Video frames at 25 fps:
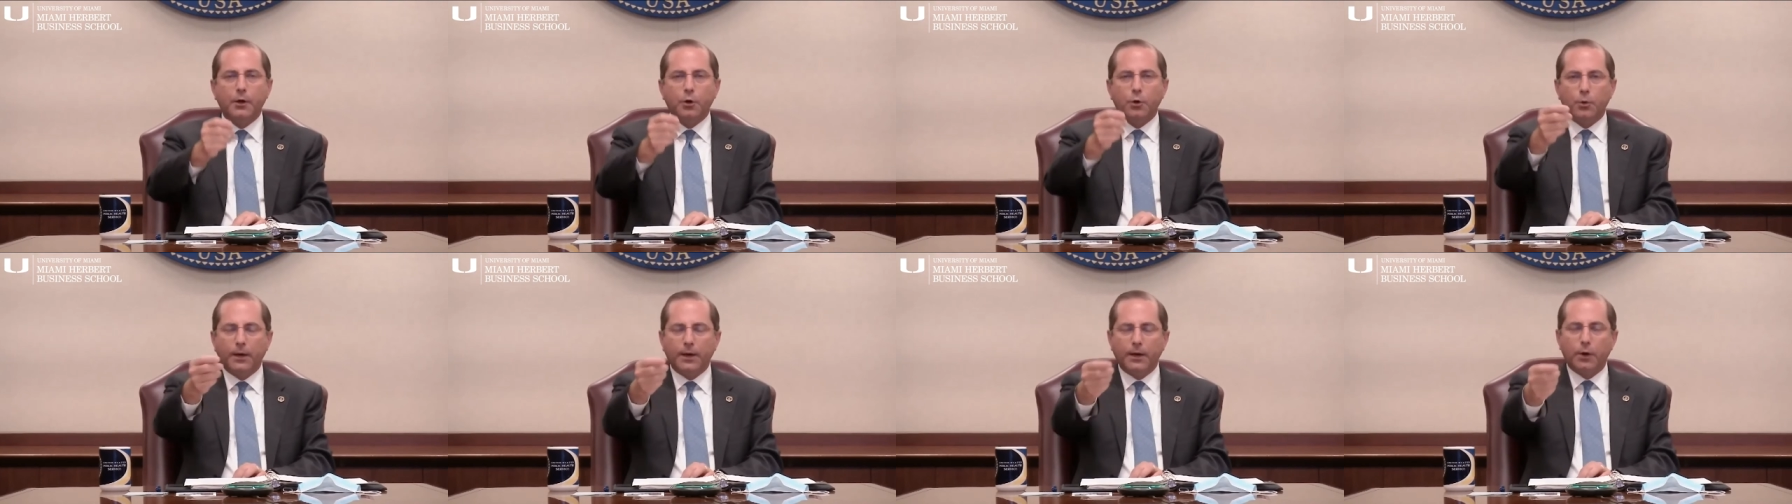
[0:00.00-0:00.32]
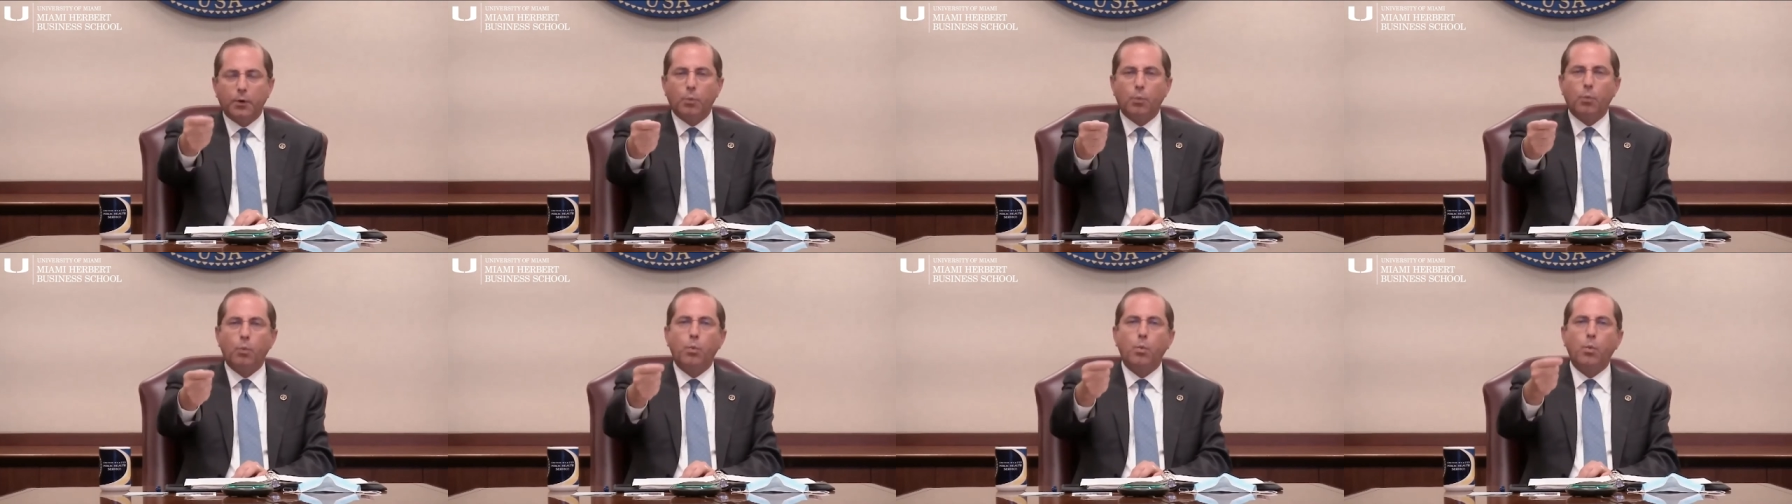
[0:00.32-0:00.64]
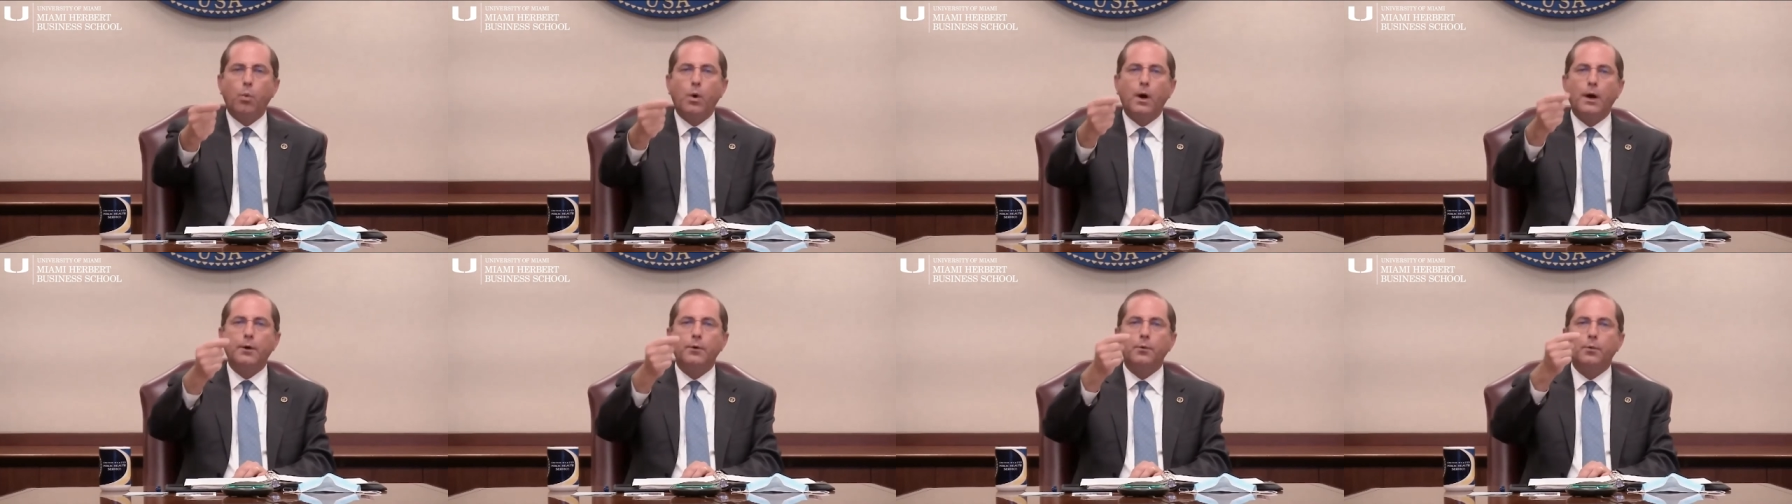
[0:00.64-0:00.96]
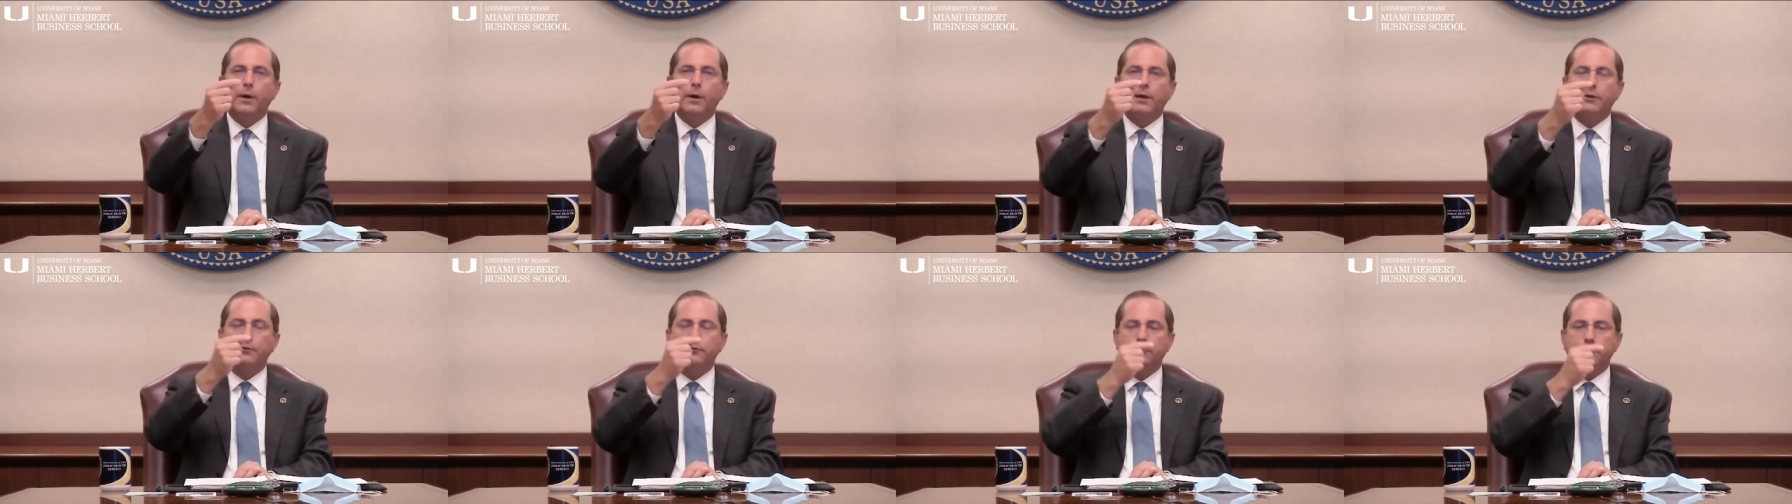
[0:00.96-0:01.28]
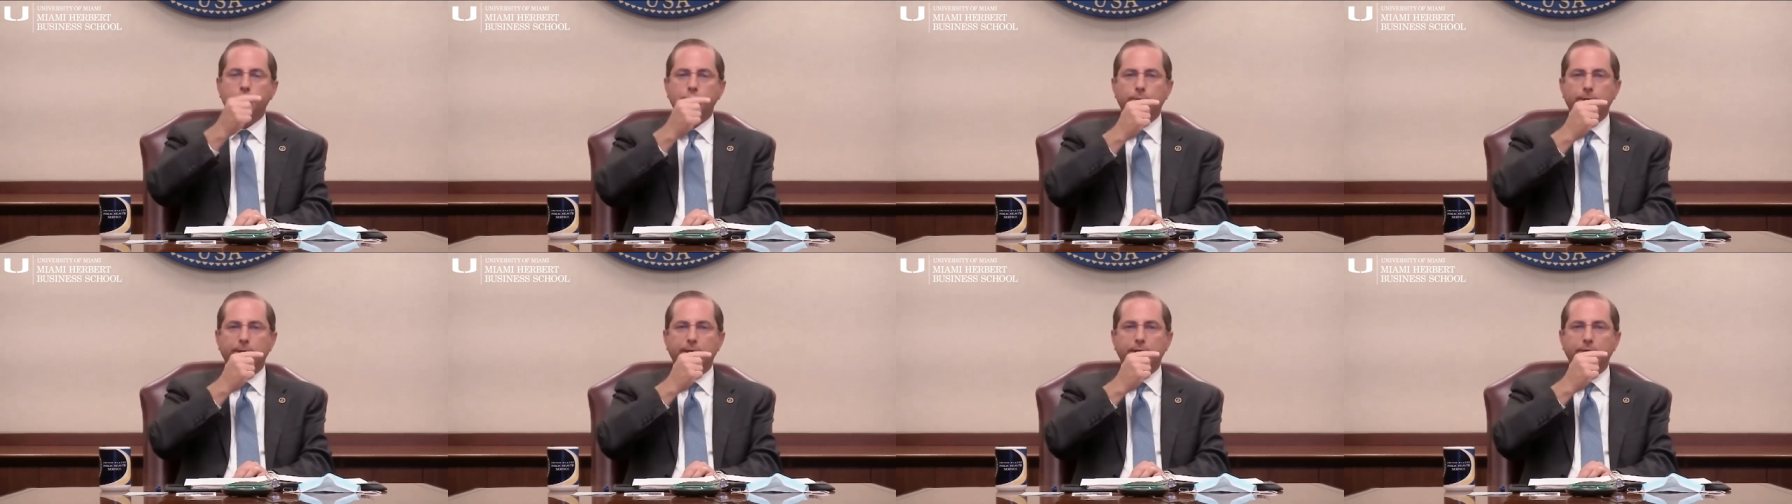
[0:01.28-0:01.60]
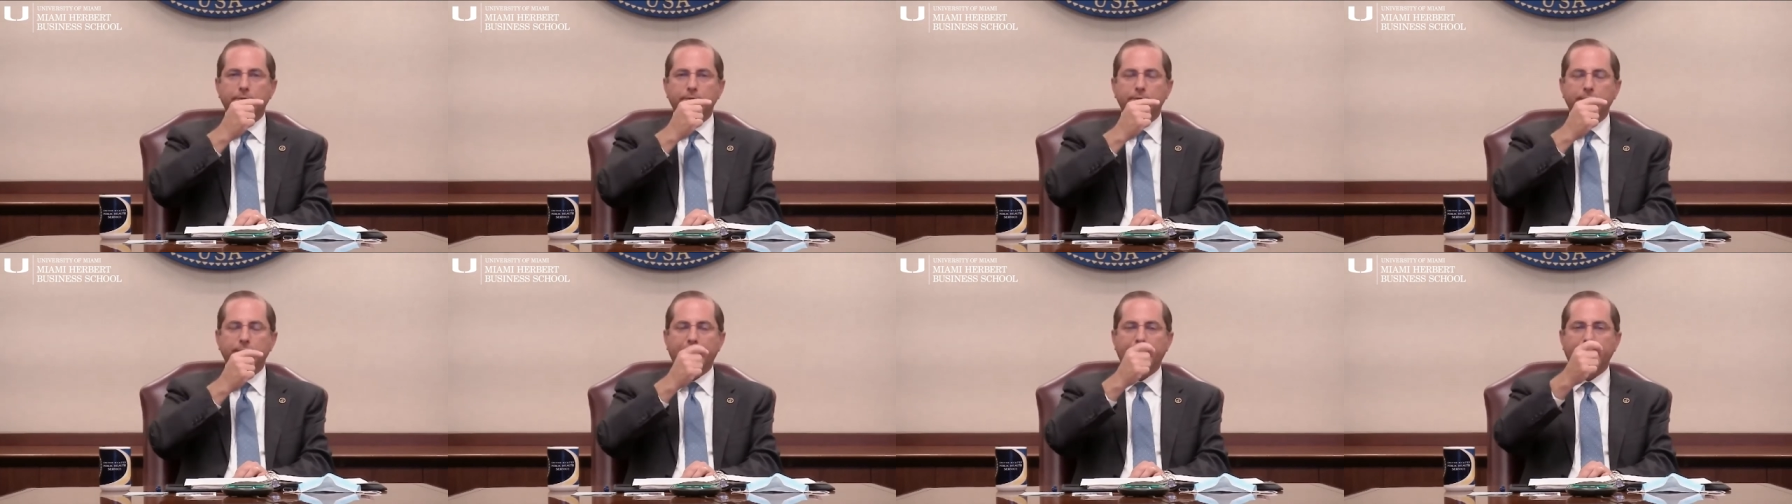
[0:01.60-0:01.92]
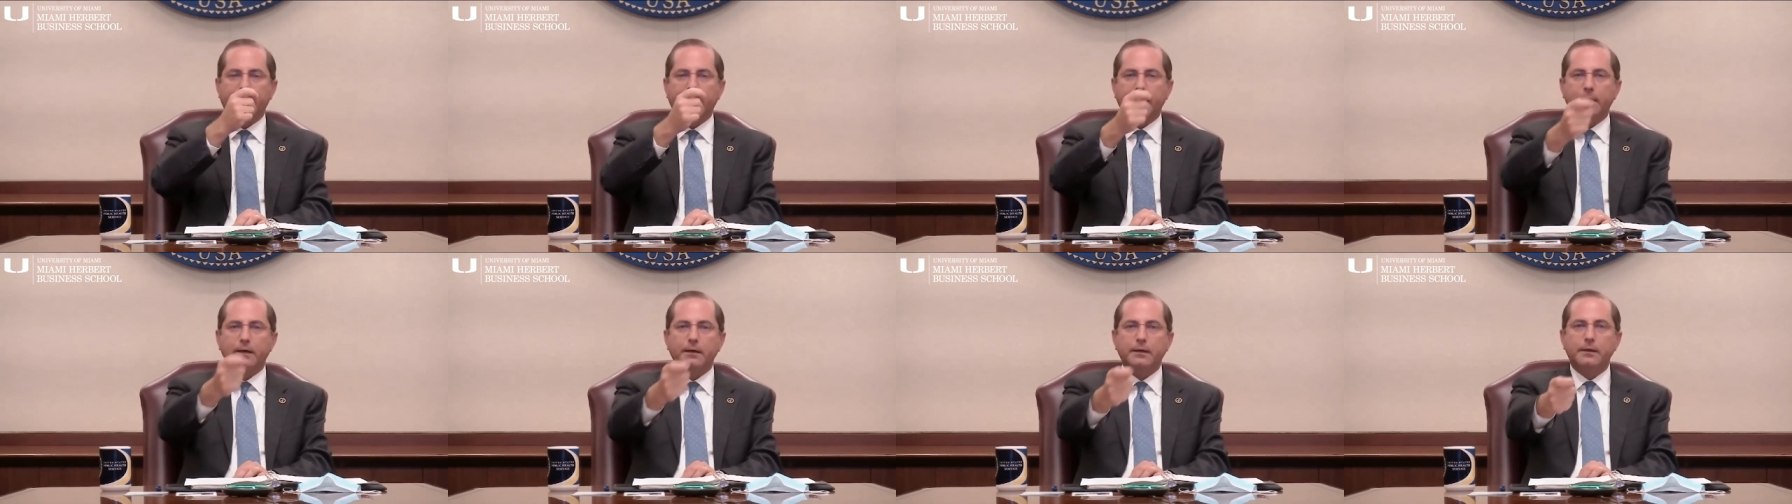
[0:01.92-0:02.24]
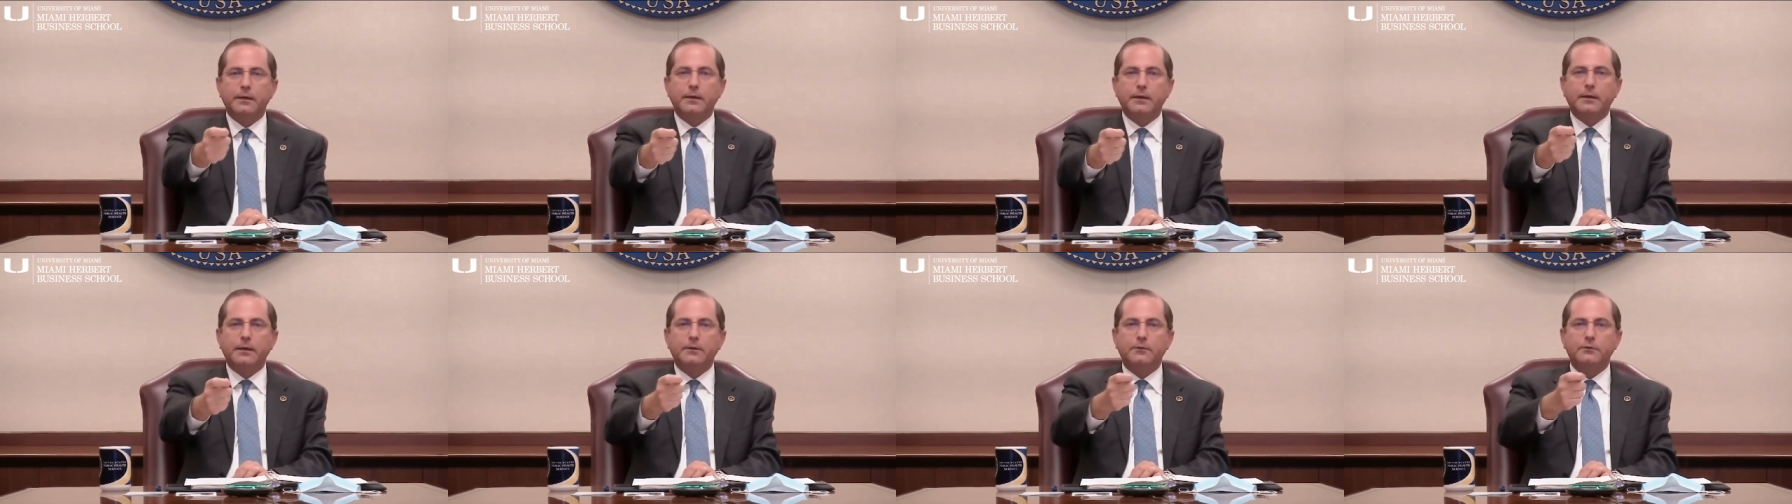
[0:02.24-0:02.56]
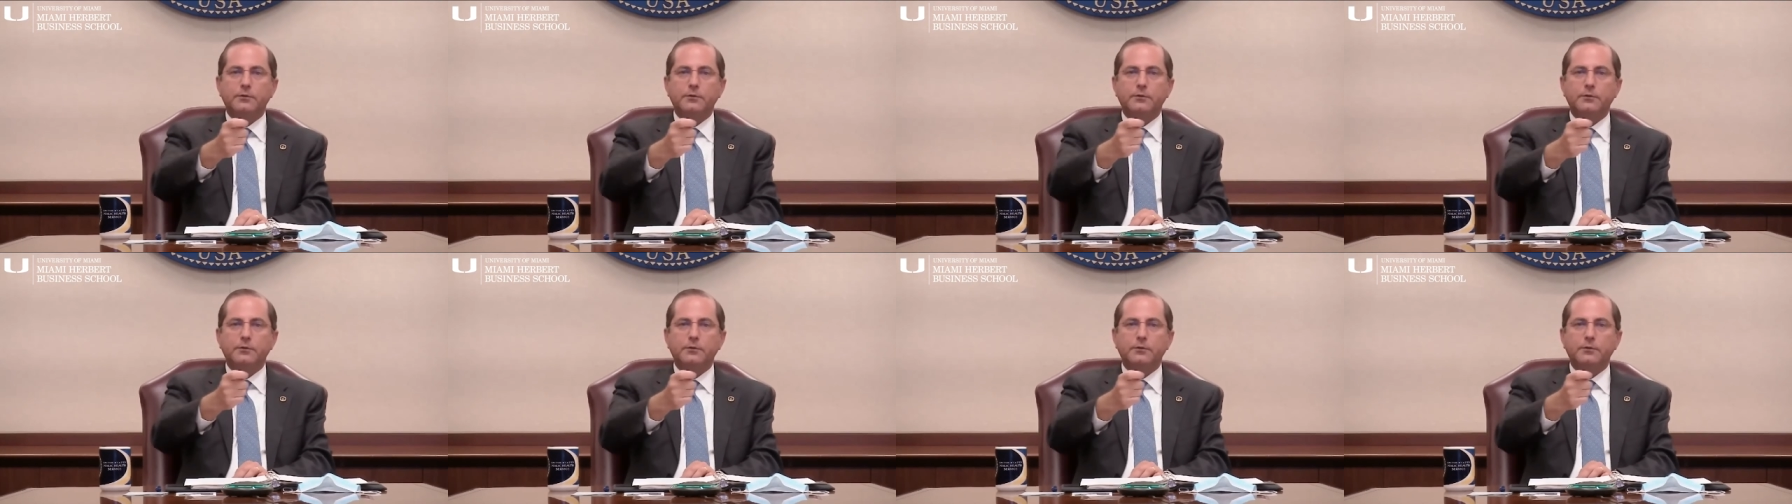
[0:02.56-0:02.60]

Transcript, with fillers: create a one-way street of data